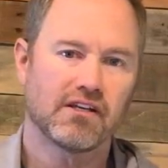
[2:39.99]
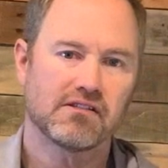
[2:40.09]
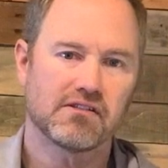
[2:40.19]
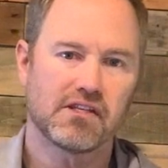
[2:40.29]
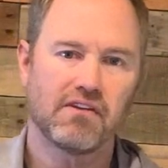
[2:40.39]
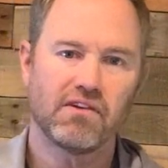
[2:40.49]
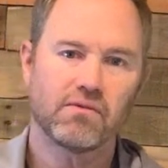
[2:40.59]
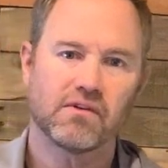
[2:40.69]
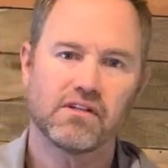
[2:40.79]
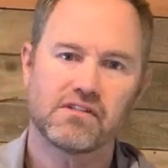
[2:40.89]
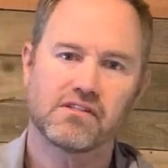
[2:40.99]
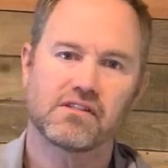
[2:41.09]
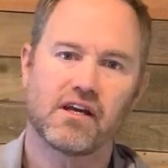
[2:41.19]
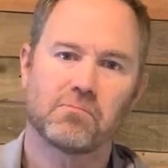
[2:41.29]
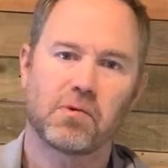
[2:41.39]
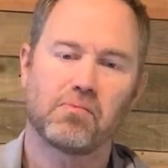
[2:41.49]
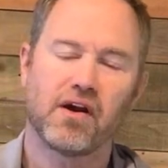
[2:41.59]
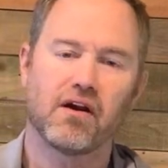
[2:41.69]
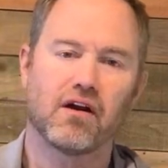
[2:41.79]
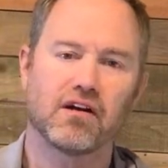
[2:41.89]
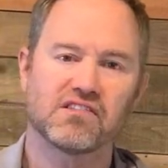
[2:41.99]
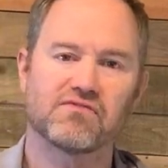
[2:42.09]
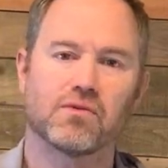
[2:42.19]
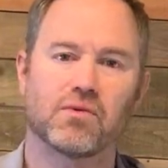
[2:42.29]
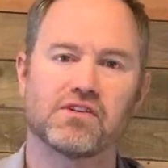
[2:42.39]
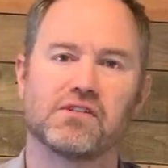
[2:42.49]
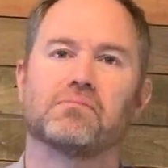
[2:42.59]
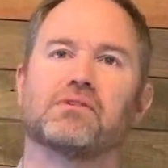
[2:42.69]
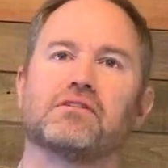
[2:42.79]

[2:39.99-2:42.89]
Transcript: us this evening. Let's prepare our hearts for worship.